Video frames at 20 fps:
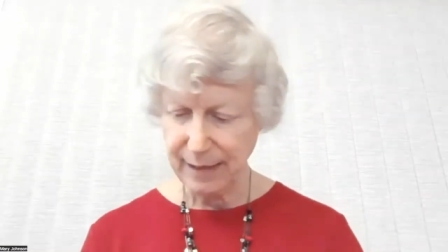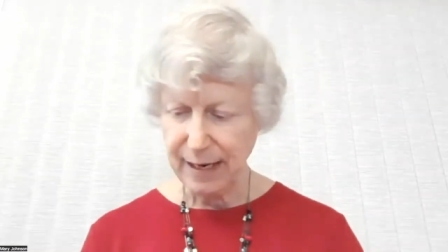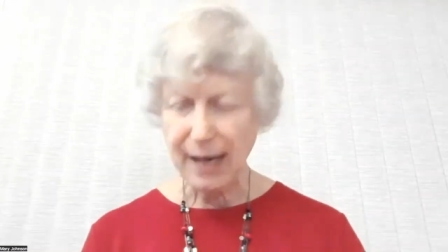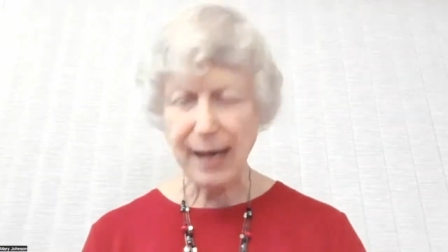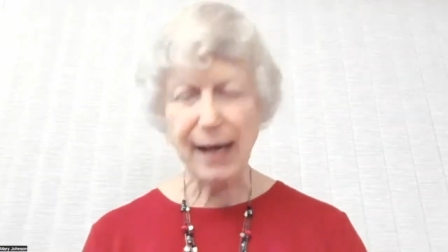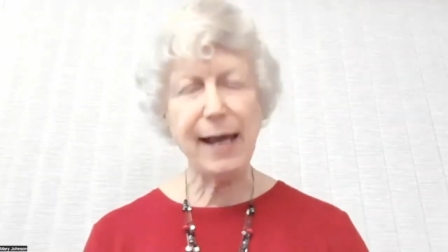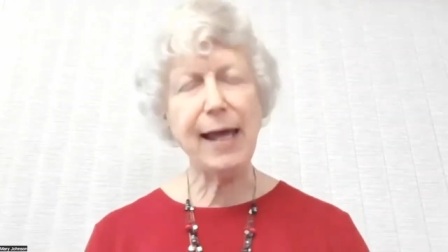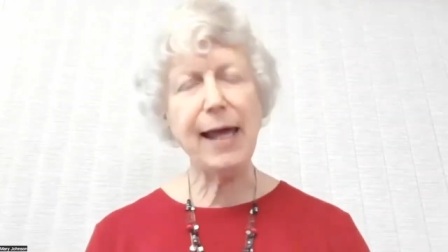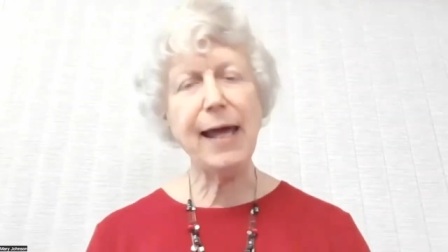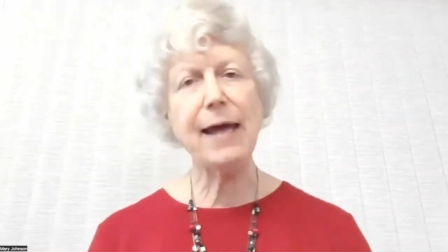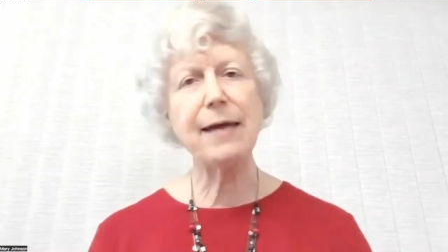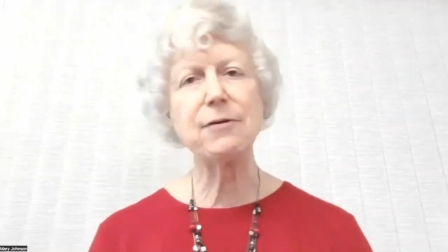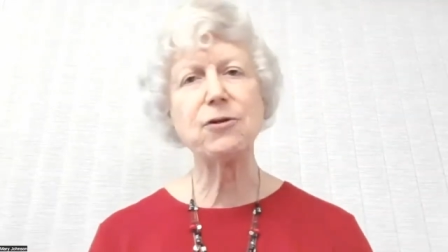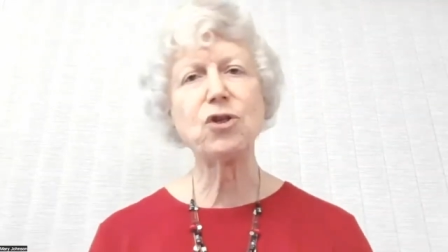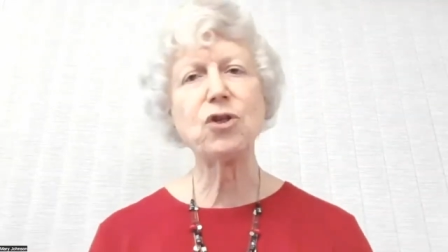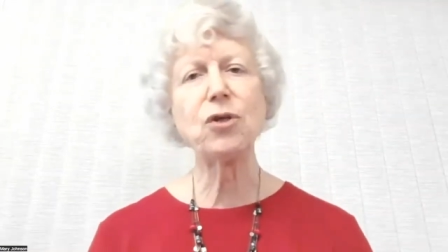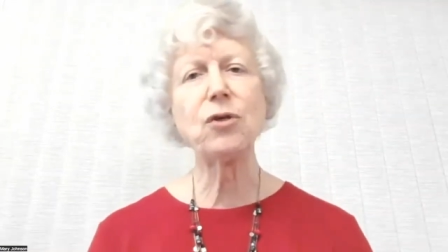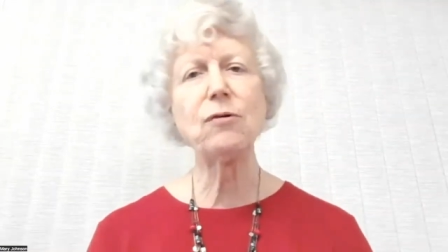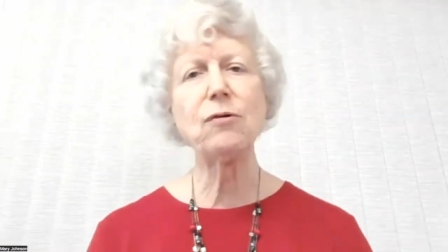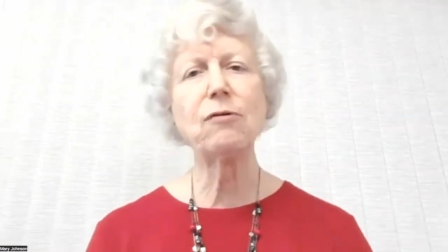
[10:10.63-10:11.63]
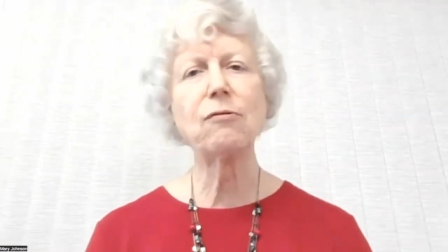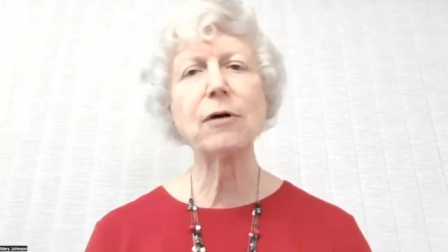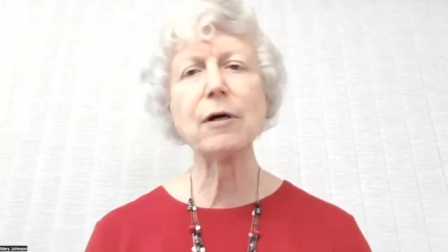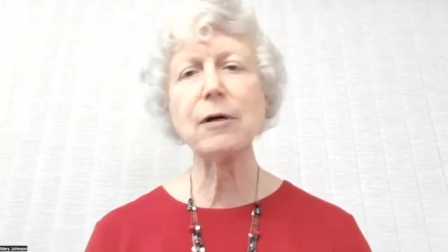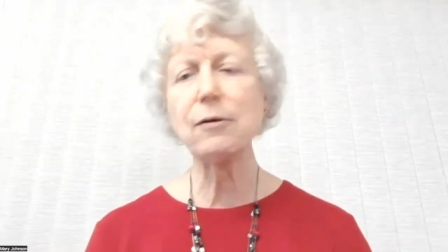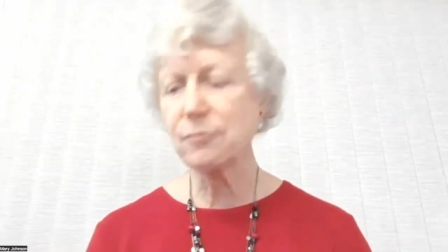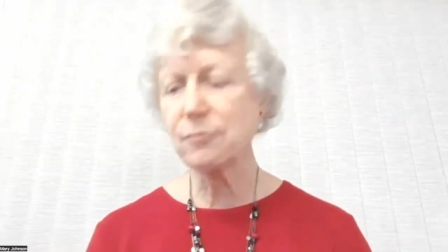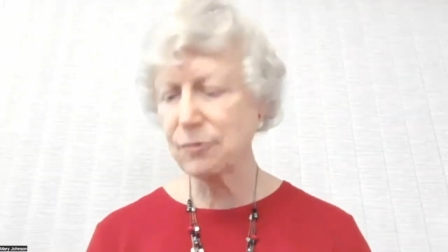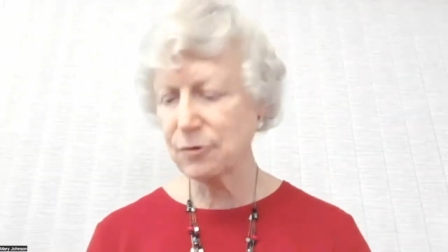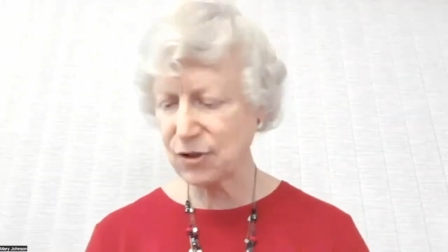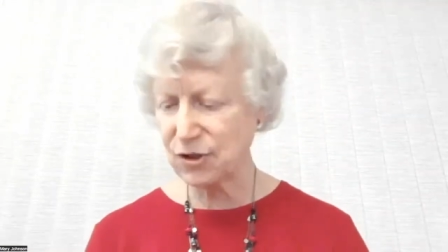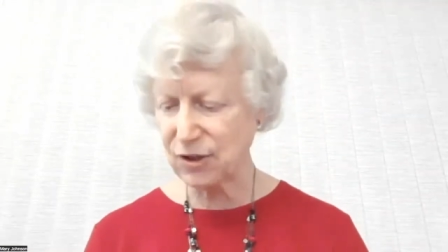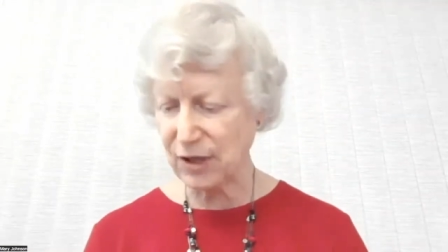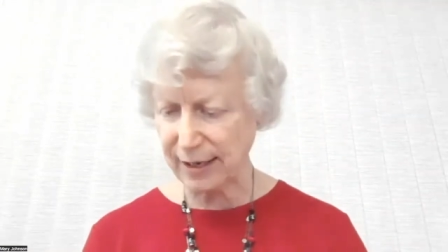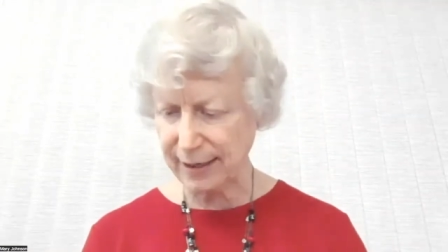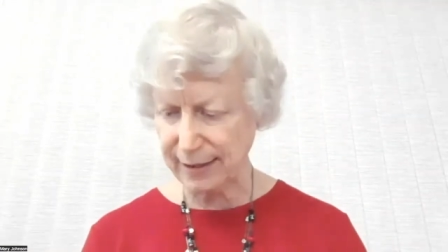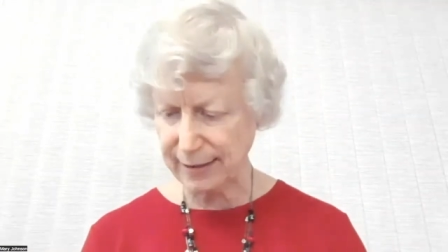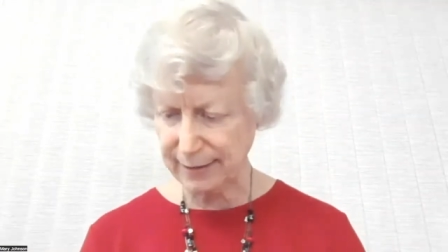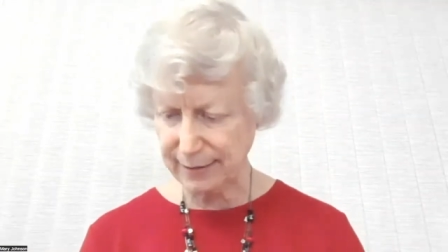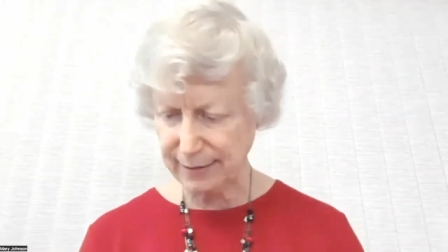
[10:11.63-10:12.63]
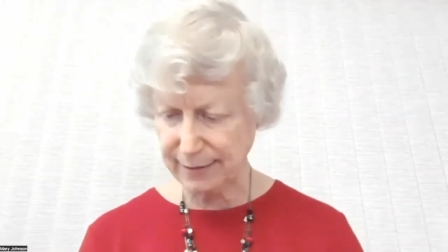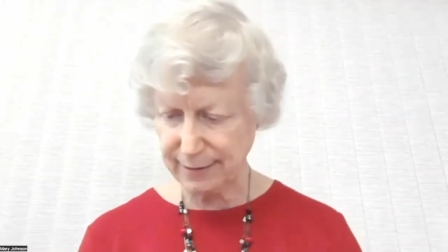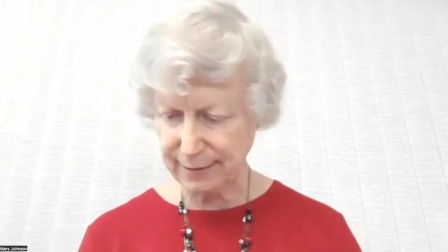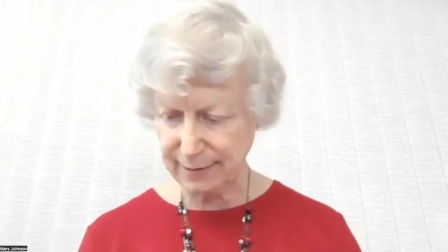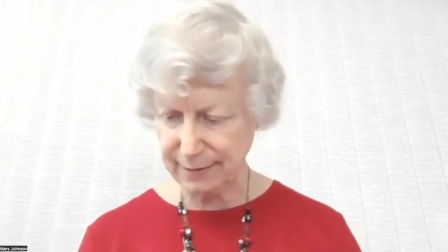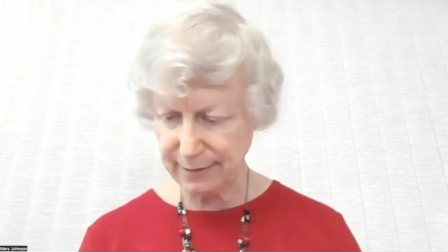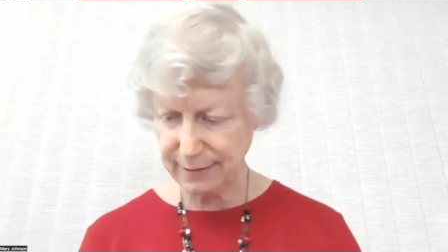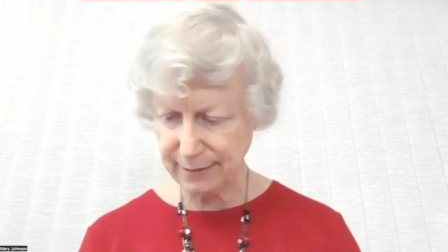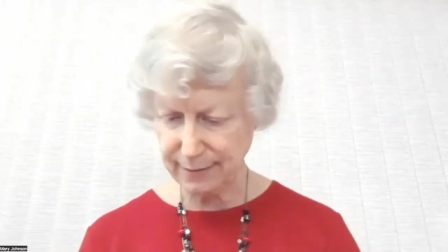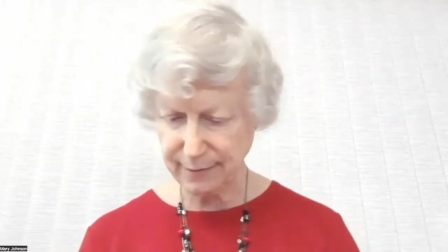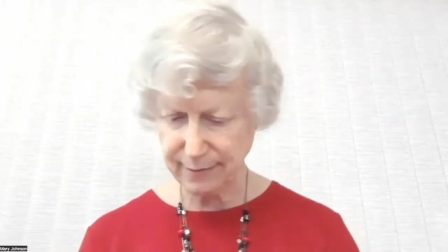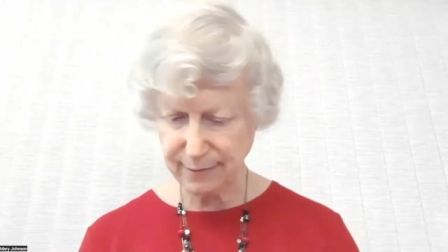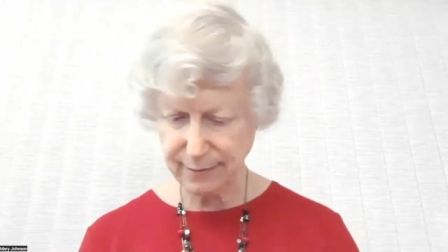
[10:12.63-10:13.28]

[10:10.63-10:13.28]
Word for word: I had two grown sons.